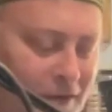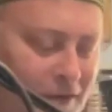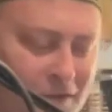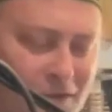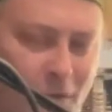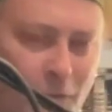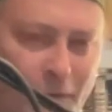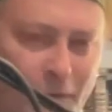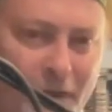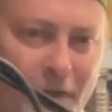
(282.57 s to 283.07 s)

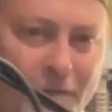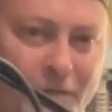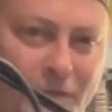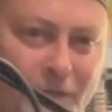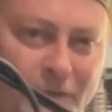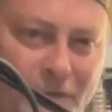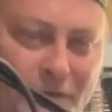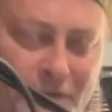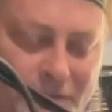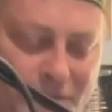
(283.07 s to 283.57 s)
So without
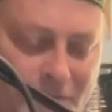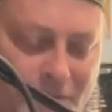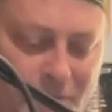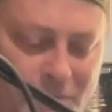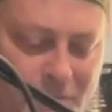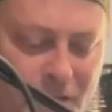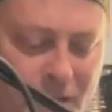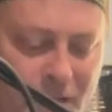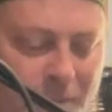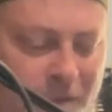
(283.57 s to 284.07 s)
further ado,
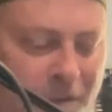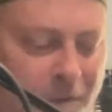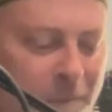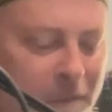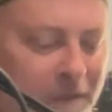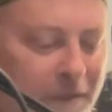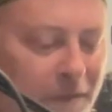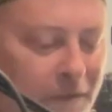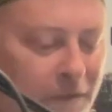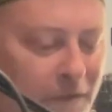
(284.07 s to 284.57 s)
I'm going to
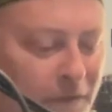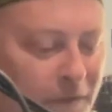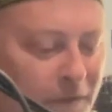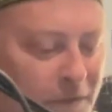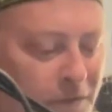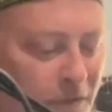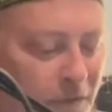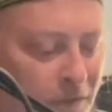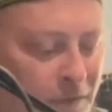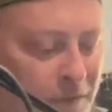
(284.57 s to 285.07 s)
make a little
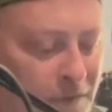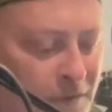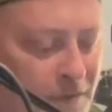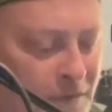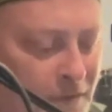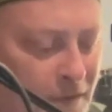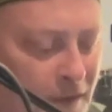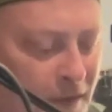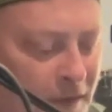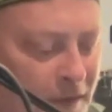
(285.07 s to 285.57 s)
intro. This
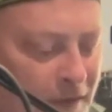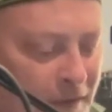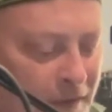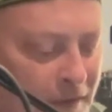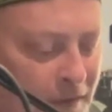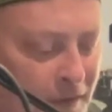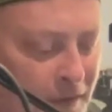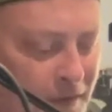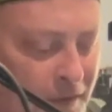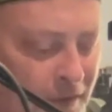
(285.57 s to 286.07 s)
is, I
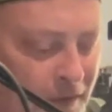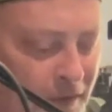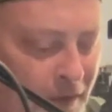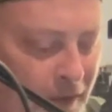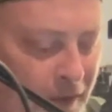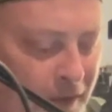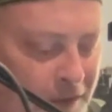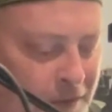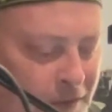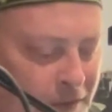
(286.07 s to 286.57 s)

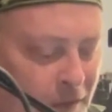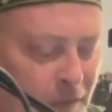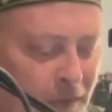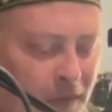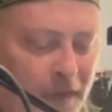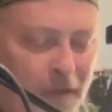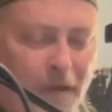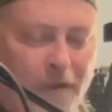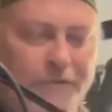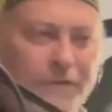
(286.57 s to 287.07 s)
guess
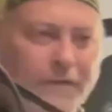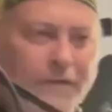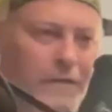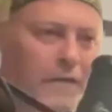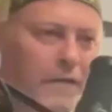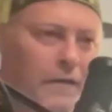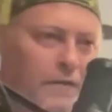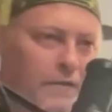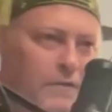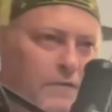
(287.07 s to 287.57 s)
I'll
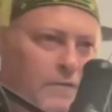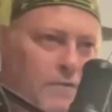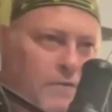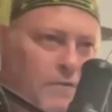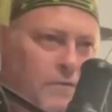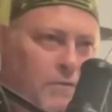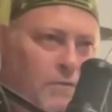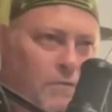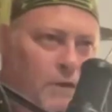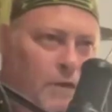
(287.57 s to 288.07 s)
dedicate this
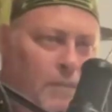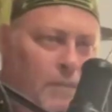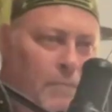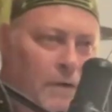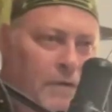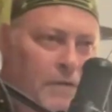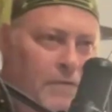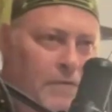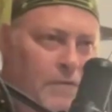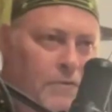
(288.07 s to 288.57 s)
to
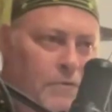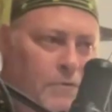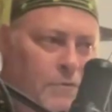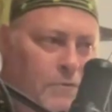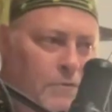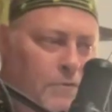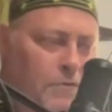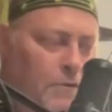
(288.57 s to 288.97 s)
my teachers.